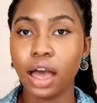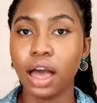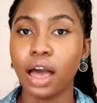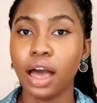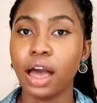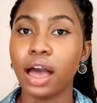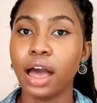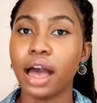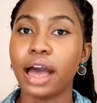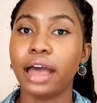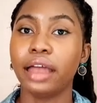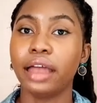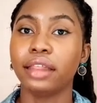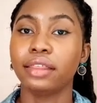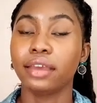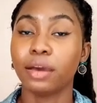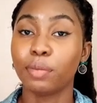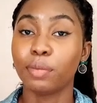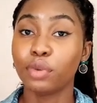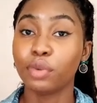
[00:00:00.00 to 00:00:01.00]
and they are
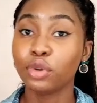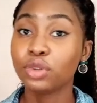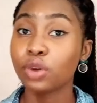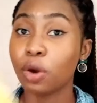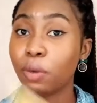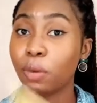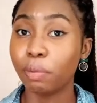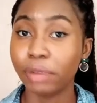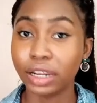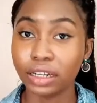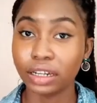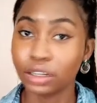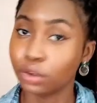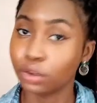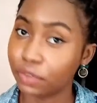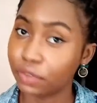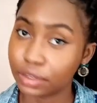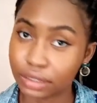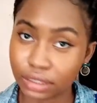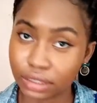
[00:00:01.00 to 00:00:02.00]
both complaining of the
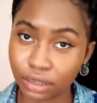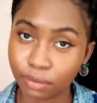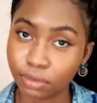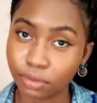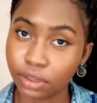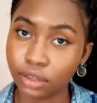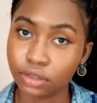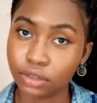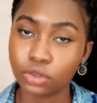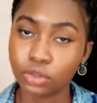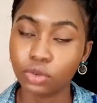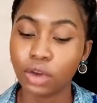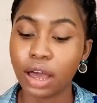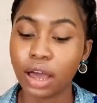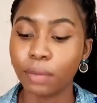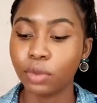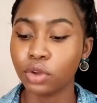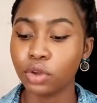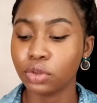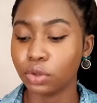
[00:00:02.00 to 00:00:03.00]
same thing. So I'm not
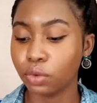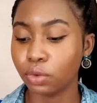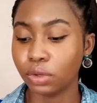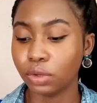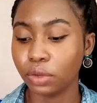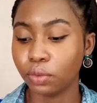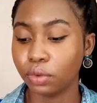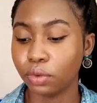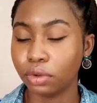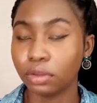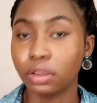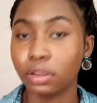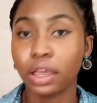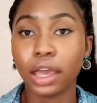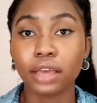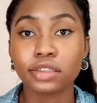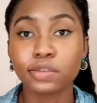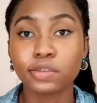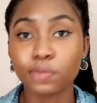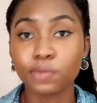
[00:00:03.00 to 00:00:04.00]
the only one
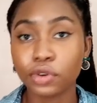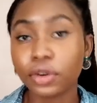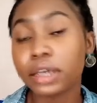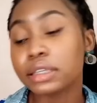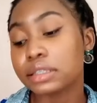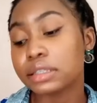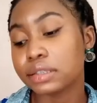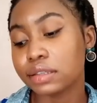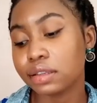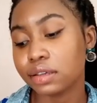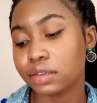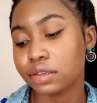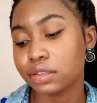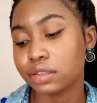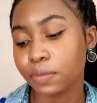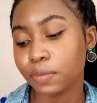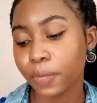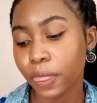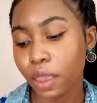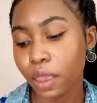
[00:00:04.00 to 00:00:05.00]
experiencing this,
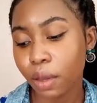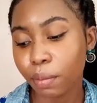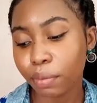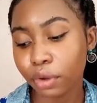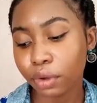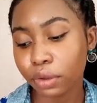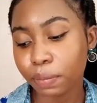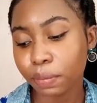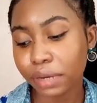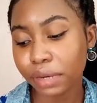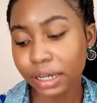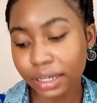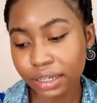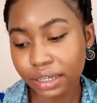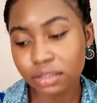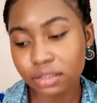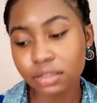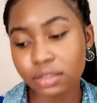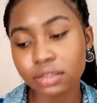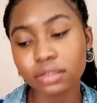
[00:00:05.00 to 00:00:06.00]
but
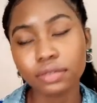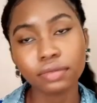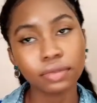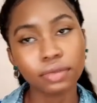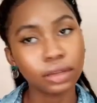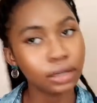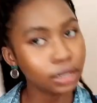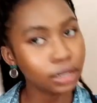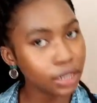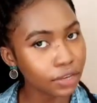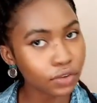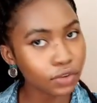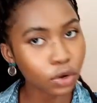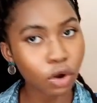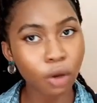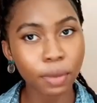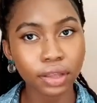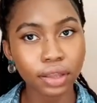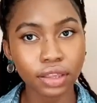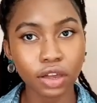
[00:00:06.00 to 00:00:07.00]
please leave a comment
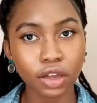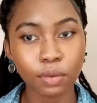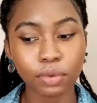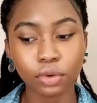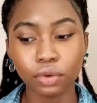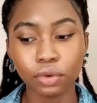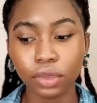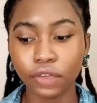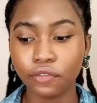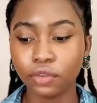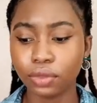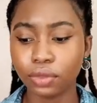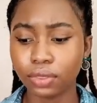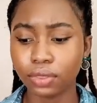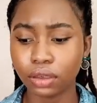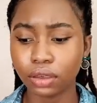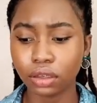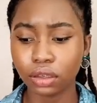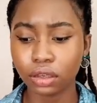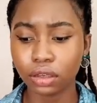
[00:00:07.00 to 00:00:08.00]
down below if you
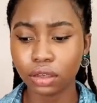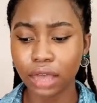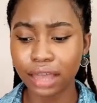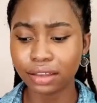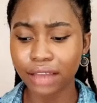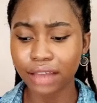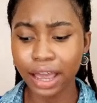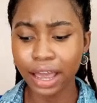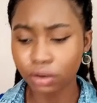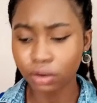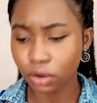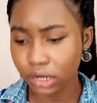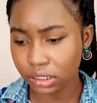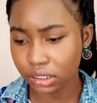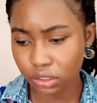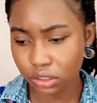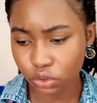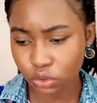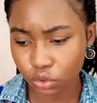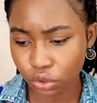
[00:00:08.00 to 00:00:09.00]
think, and I honestly do
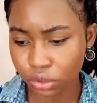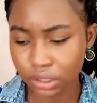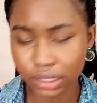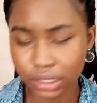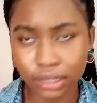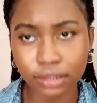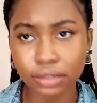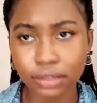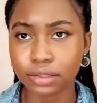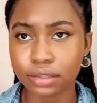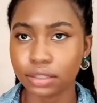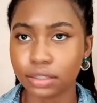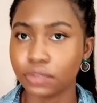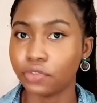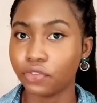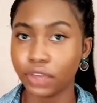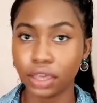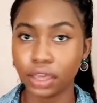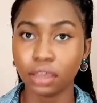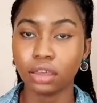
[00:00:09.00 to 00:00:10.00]
not think this is
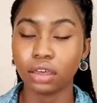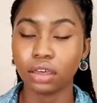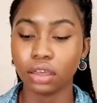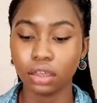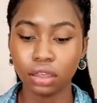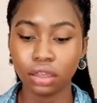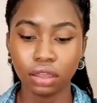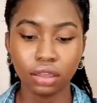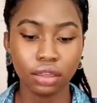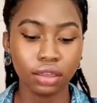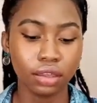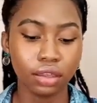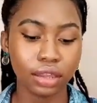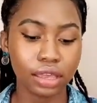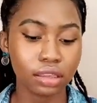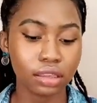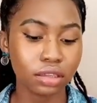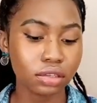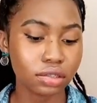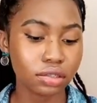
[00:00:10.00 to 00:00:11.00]
fake. Like
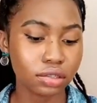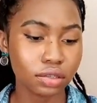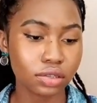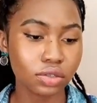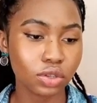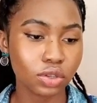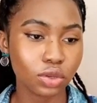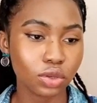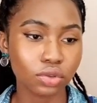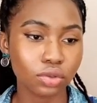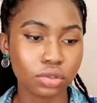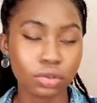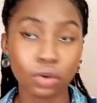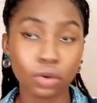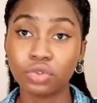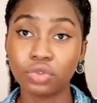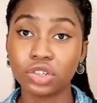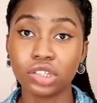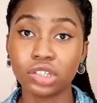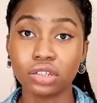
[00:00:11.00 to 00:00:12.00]
this looks
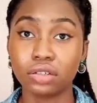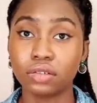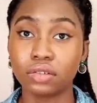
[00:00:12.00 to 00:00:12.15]
original,